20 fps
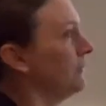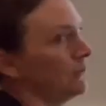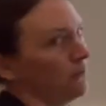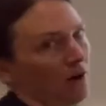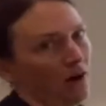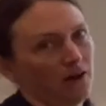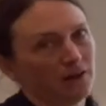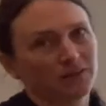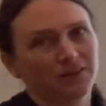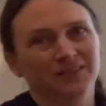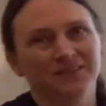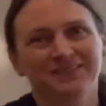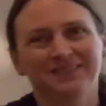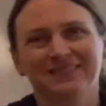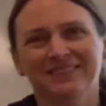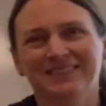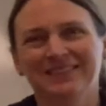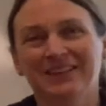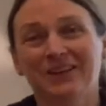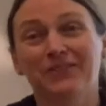rock.
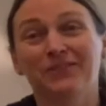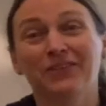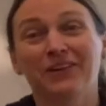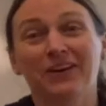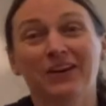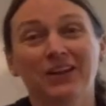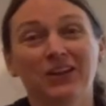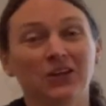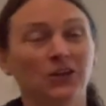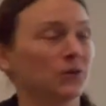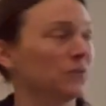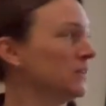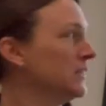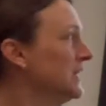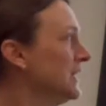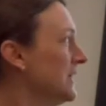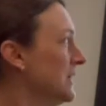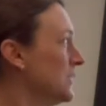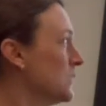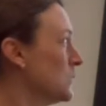And they're very cute.
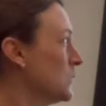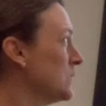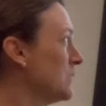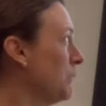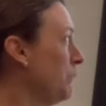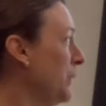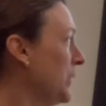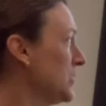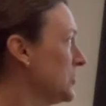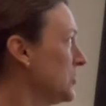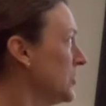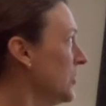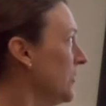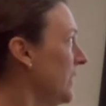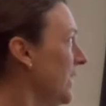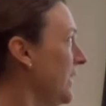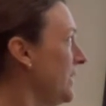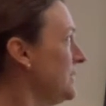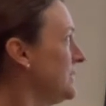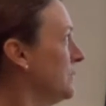This was a picture
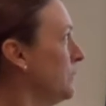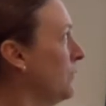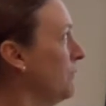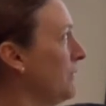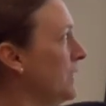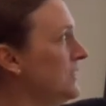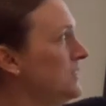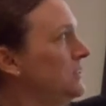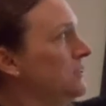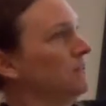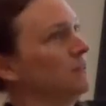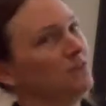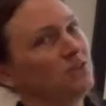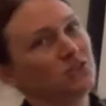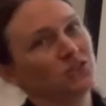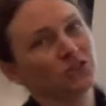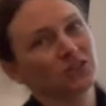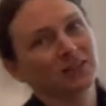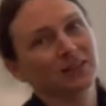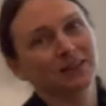that some of my students
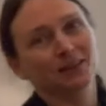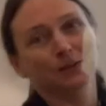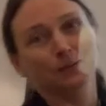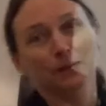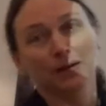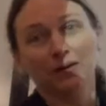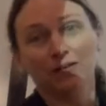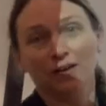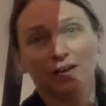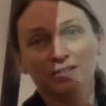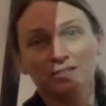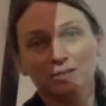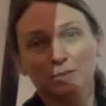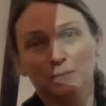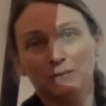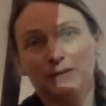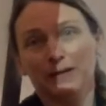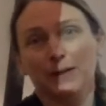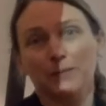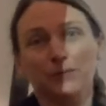took in the microscopy
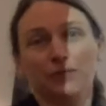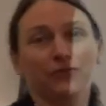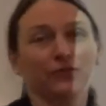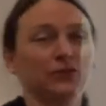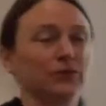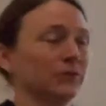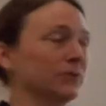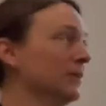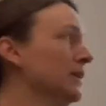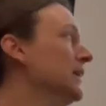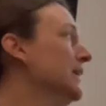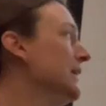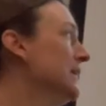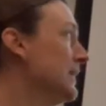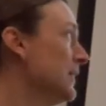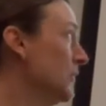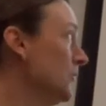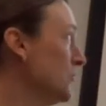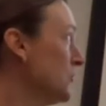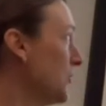lab a few
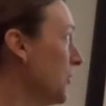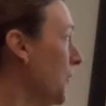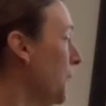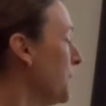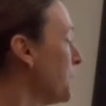years ago.